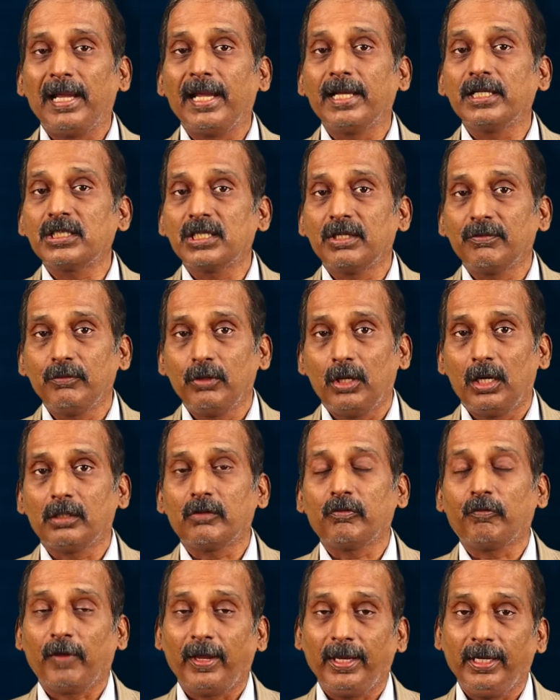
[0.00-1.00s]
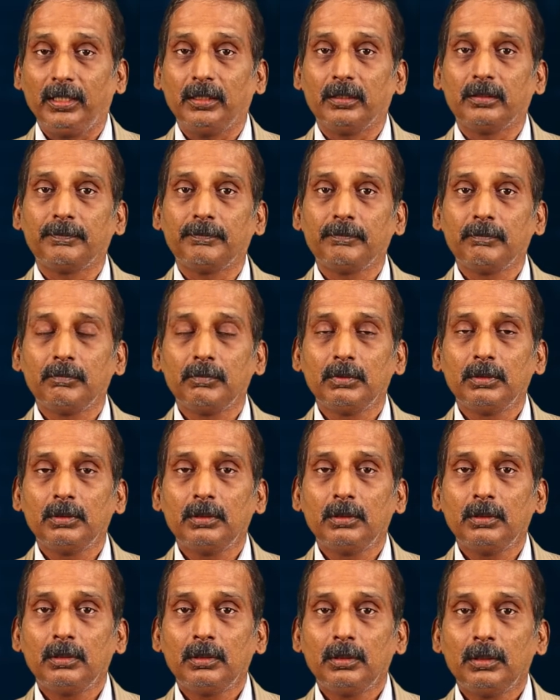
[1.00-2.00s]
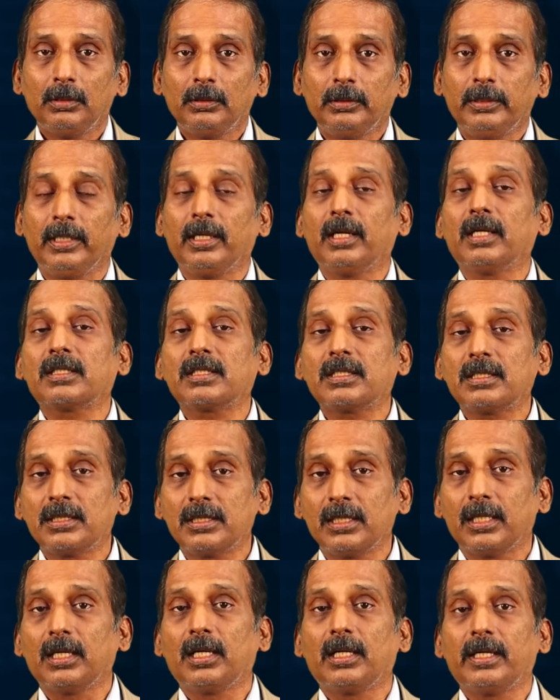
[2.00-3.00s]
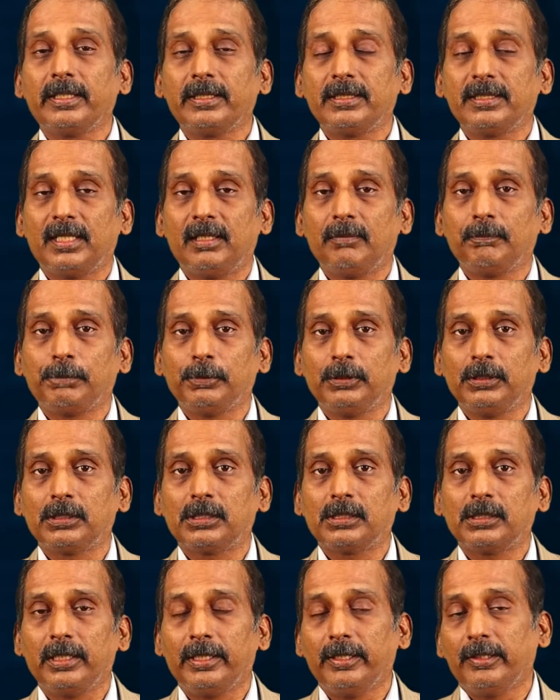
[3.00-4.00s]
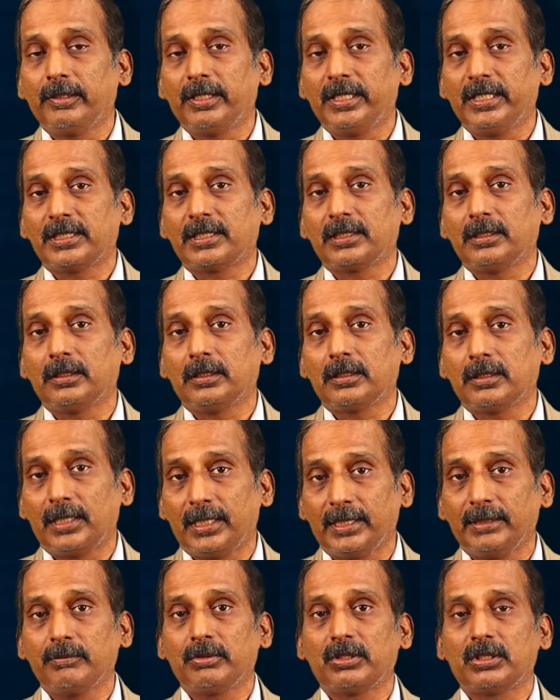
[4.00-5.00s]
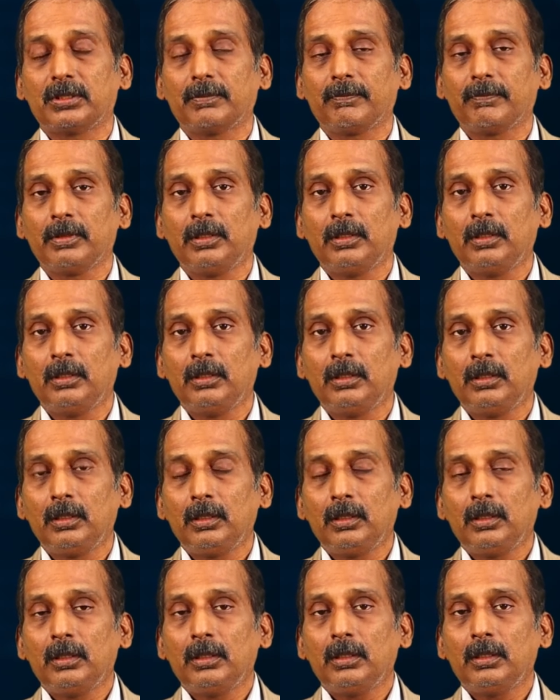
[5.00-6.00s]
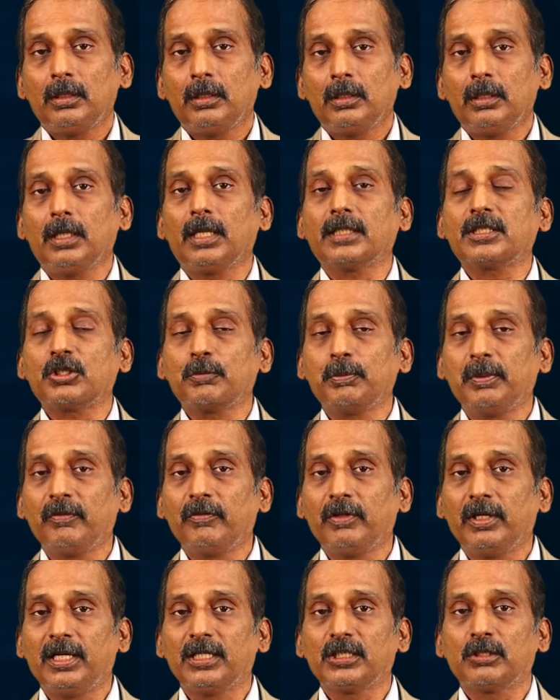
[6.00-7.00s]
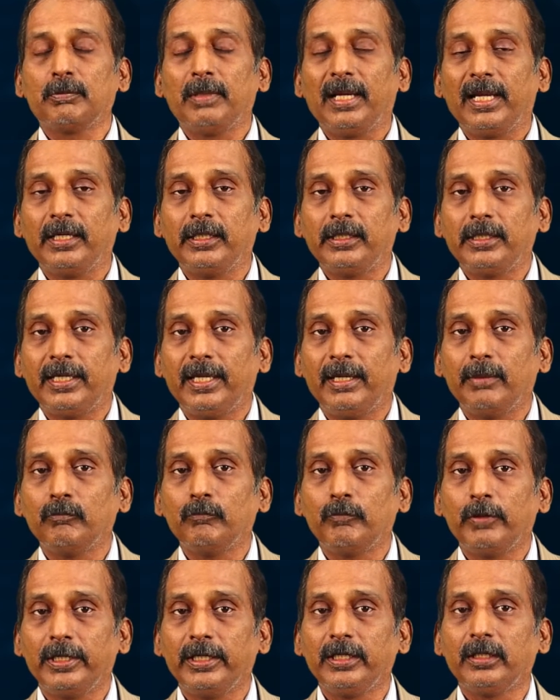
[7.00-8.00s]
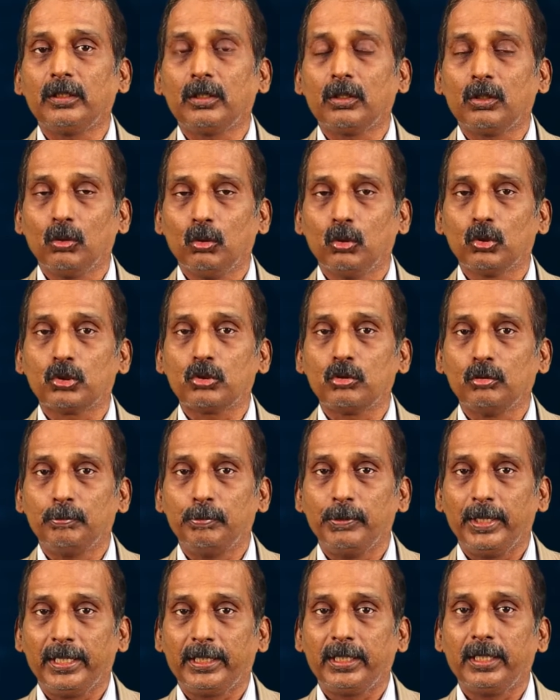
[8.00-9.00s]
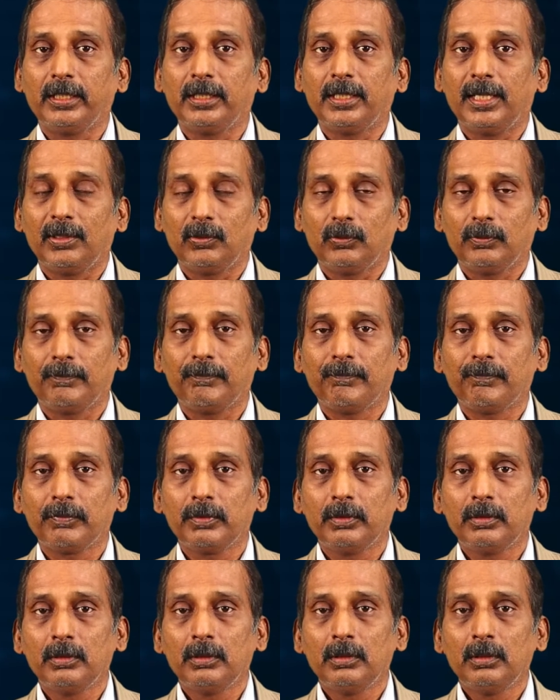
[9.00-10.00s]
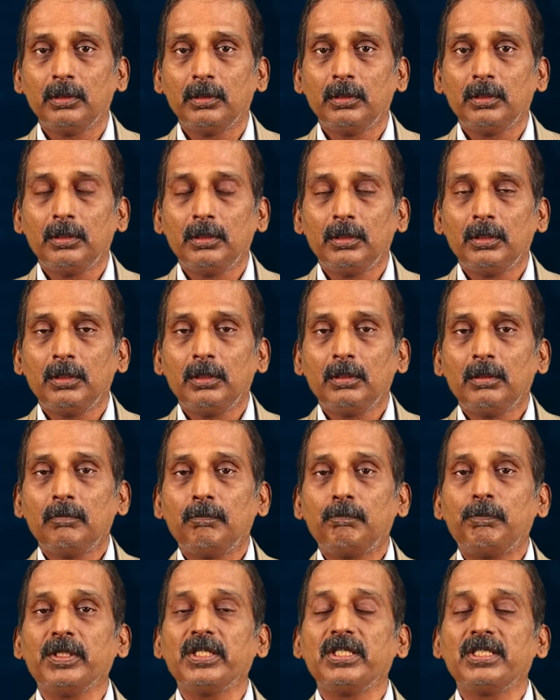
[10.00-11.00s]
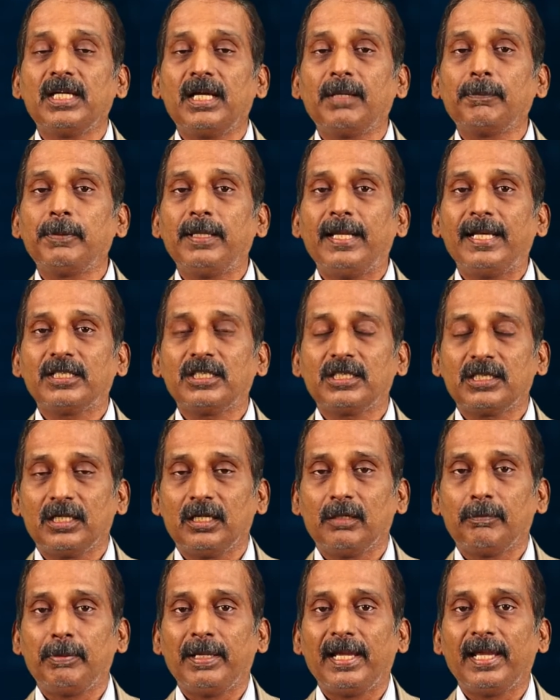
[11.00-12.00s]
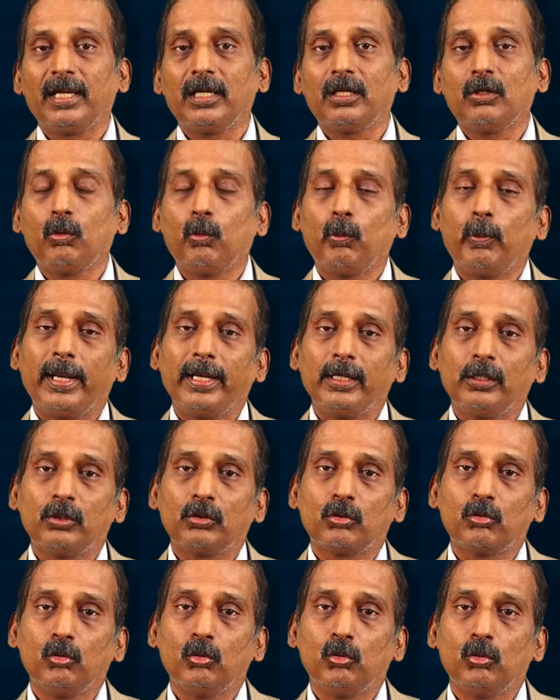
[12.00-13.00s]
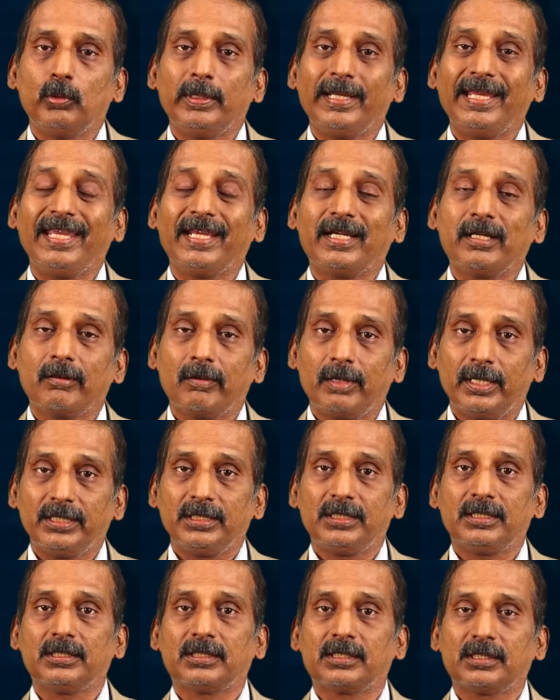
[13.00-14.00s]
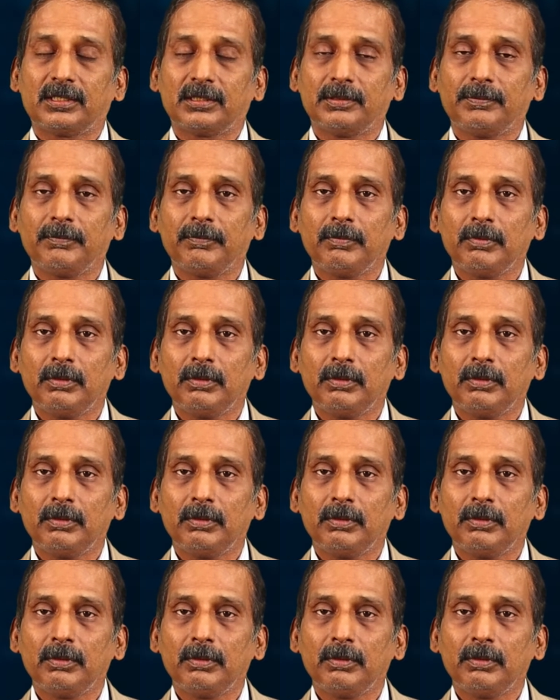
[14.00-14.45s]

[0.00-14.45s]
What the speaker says: banks have not failed. There are stellar examples in recent times. Lakshmi Vilas Bank came very close to breaking down. Punjab National Bank went through a crisis.